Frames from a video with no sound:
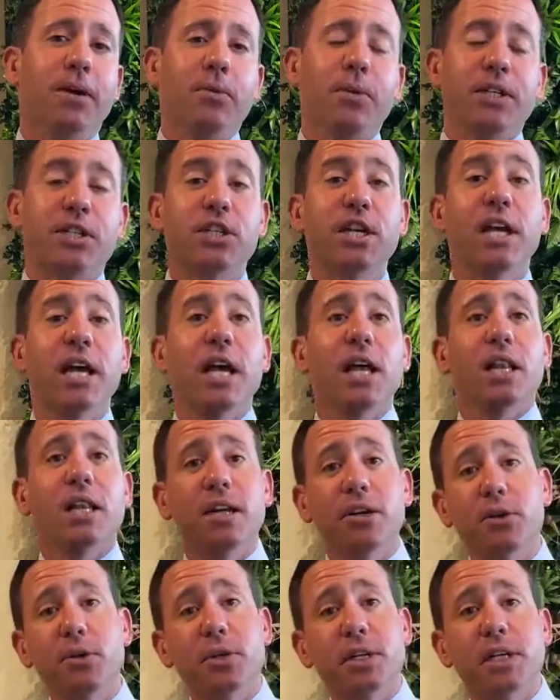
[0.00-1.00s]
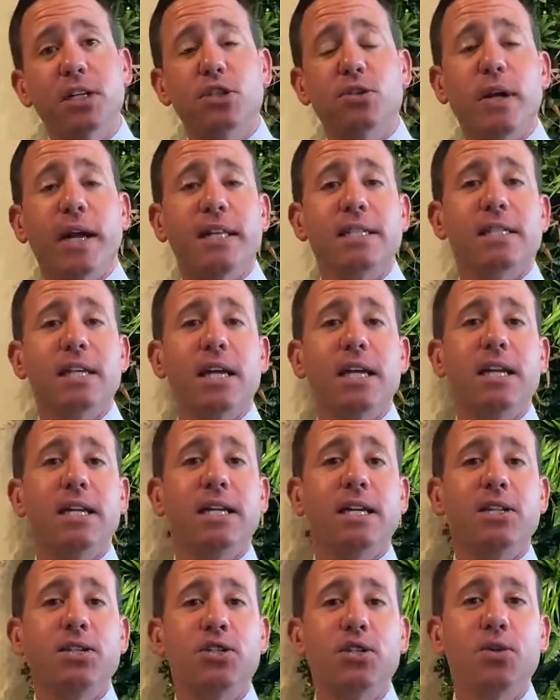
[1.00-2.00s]
which literally translated
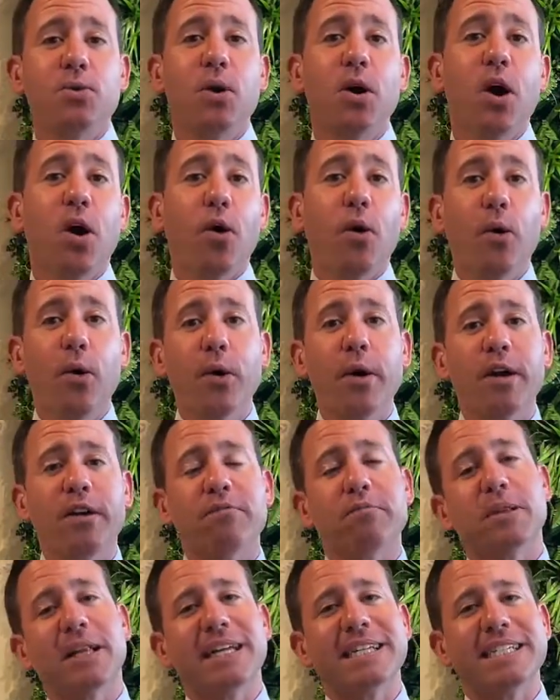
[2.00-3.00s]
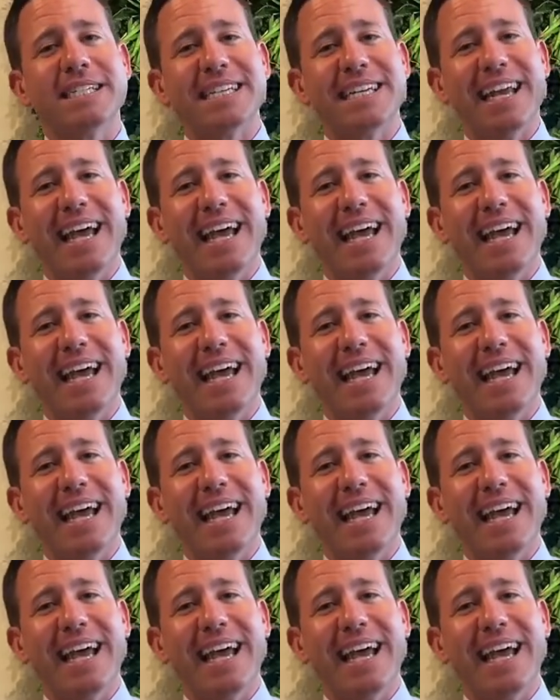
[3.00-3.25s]
into horn of plenty.